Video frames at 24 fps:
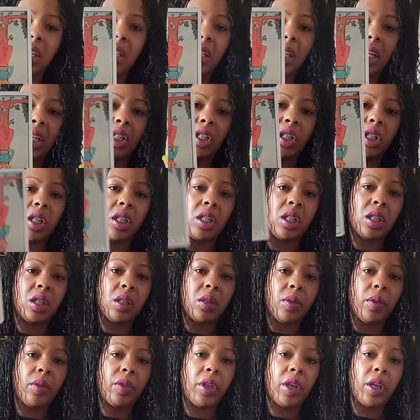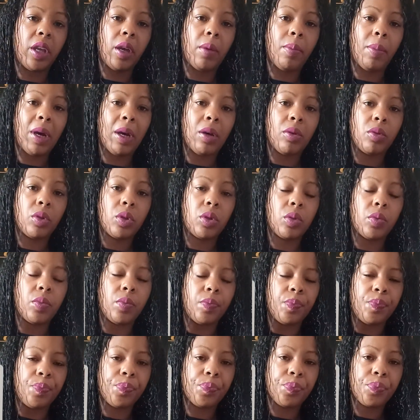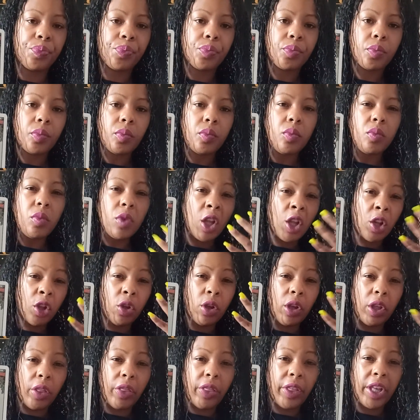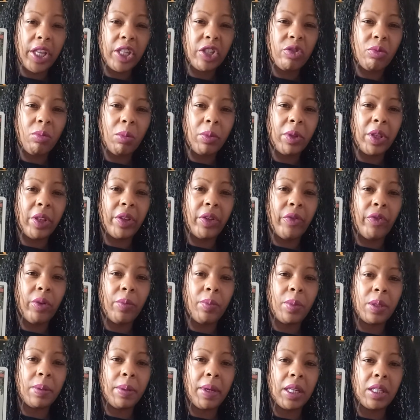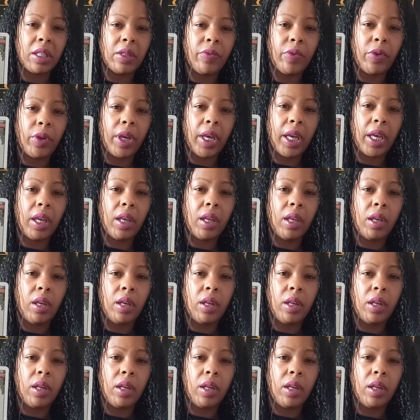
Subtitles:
and just think about, look at things from a different perspective, okay?